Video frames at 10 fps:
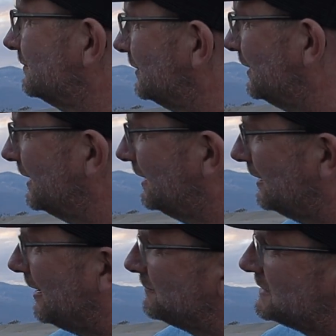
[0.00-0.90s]
leading
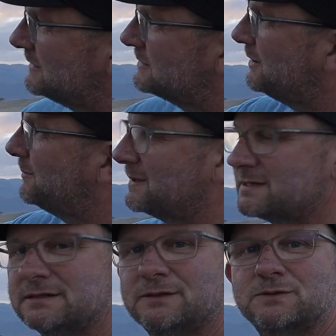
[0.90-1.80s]
up to the top of
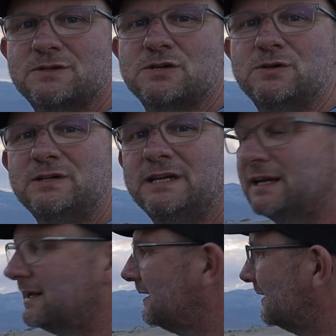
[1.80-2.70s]
this little dune
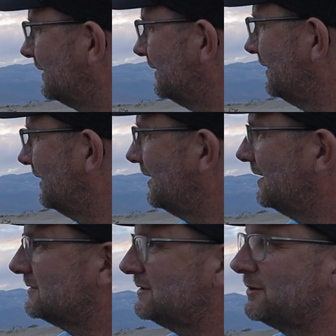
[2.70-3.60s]
here.
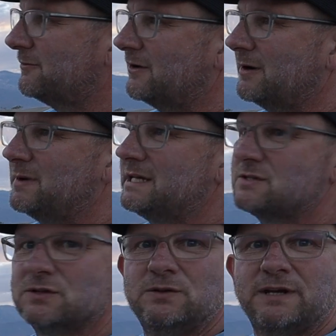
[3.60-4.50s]
It's not a very big
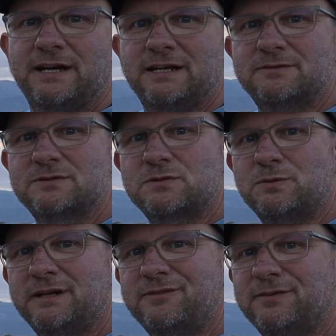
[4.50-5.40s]
dune, only
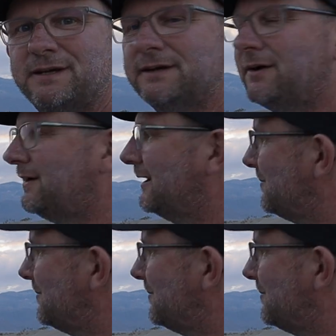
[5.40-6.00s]
20 feet high,